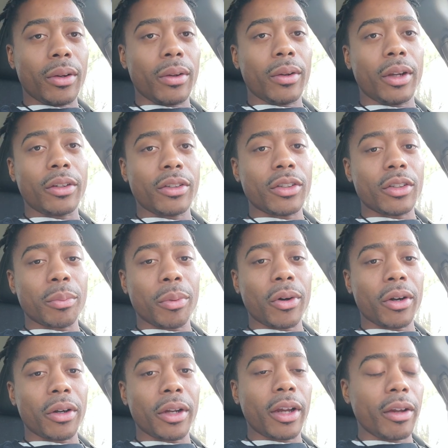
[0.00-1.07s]
that's just a
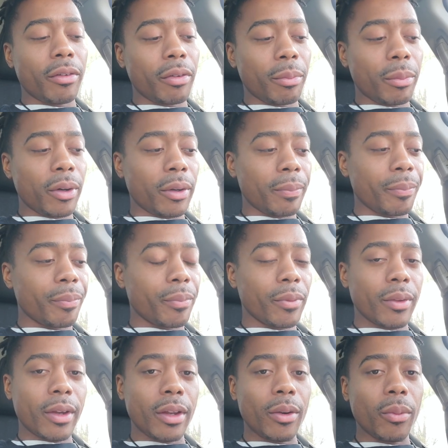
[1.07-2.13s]
part of life. But
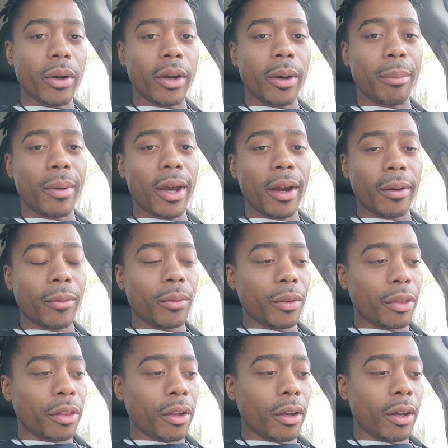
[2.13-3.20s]
anyway, I'm back
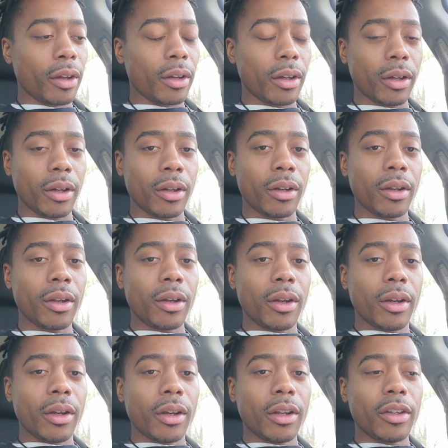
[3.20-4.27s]
with the
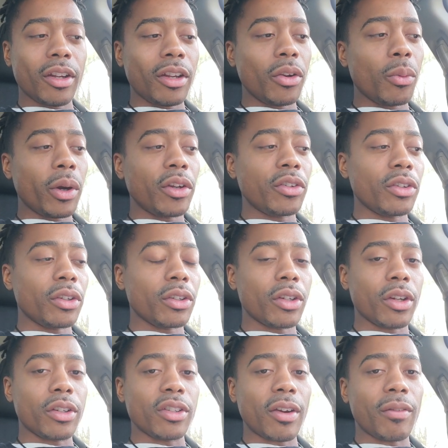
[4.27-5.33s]
continuation
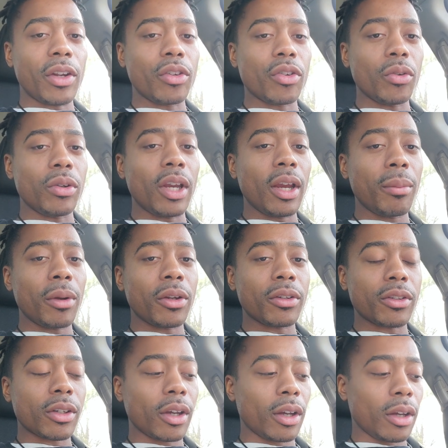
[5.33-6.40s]
to the 72 demons.